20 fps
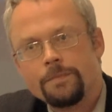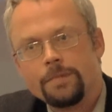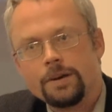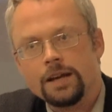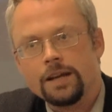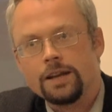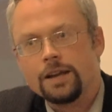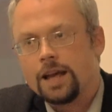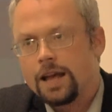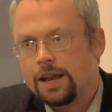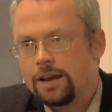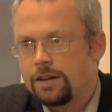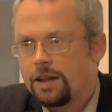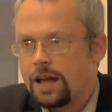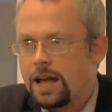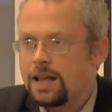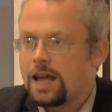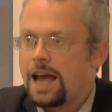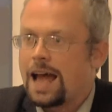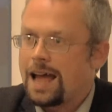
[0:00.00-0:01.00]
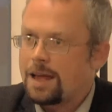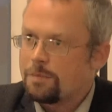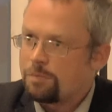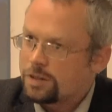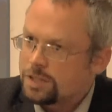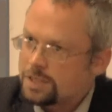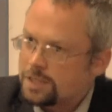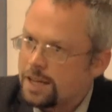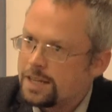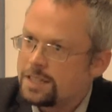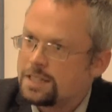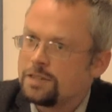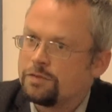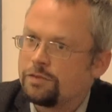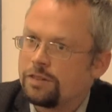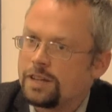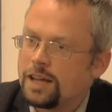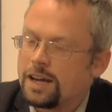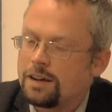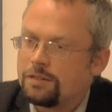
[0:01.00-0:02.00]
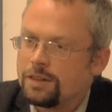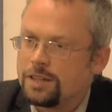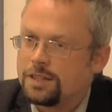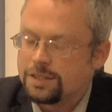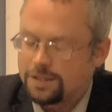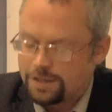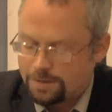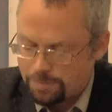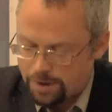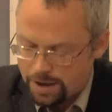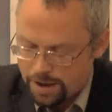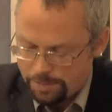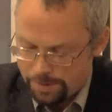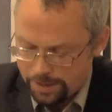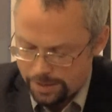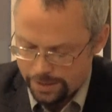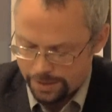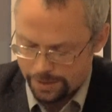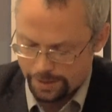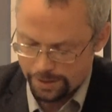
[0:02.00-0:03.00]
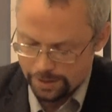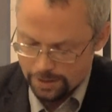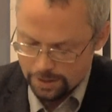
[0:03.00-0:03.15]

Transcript: and precisely for that reason, in my opinion,